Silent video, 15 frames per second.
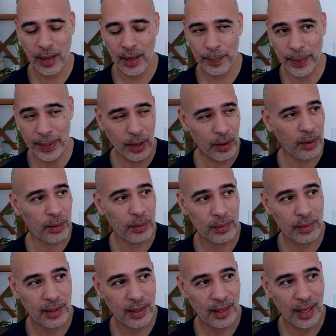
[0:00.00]
Like, oh,
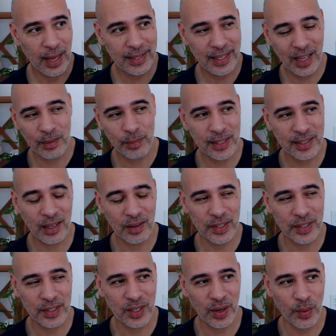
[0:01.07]
I tell myself
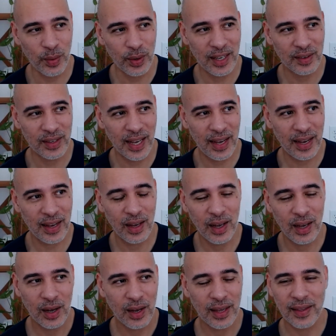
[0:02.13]
it's totally okay.
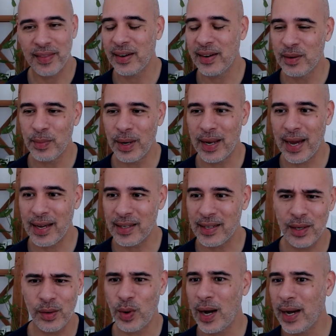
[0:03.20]
And then you might ask,
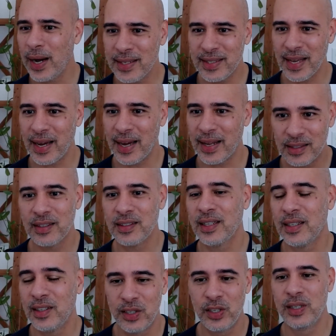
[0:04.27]
like, why is that? Start to
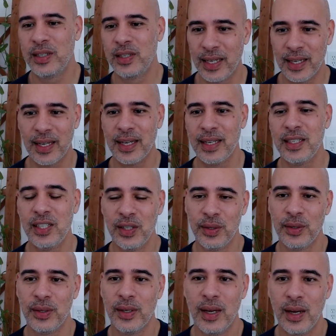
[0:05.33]
dig
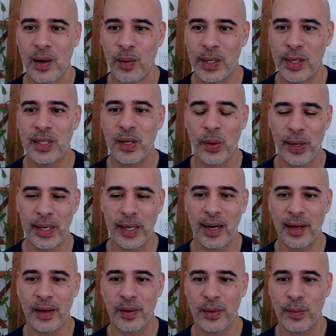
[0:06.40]
into what's going
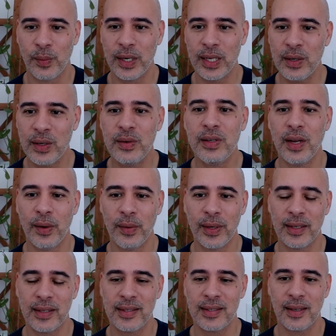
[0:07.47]
on. What do you
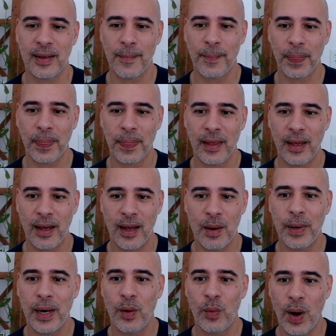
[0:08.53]
notice
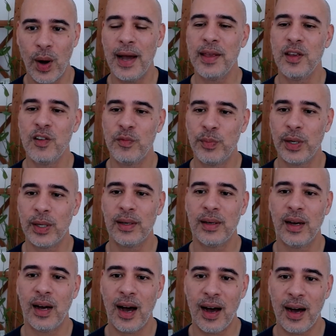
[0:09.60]
about why you put
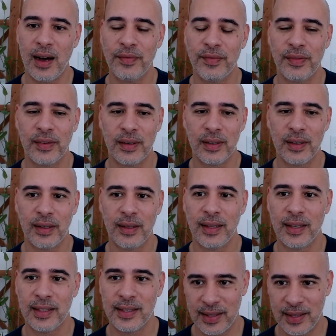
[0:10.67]
off
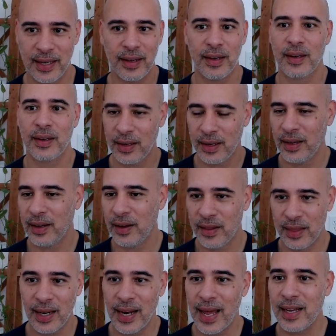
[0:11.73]
this thing
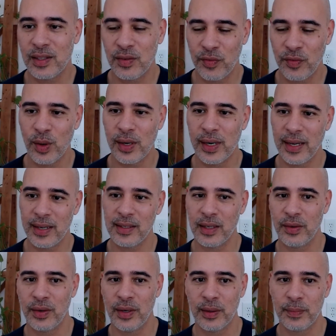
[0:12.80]
the last 4 days in a
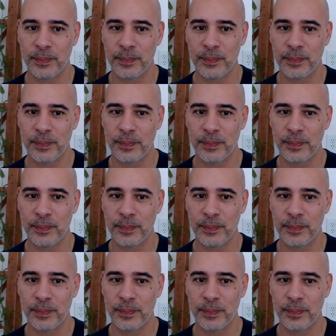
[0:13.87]
row?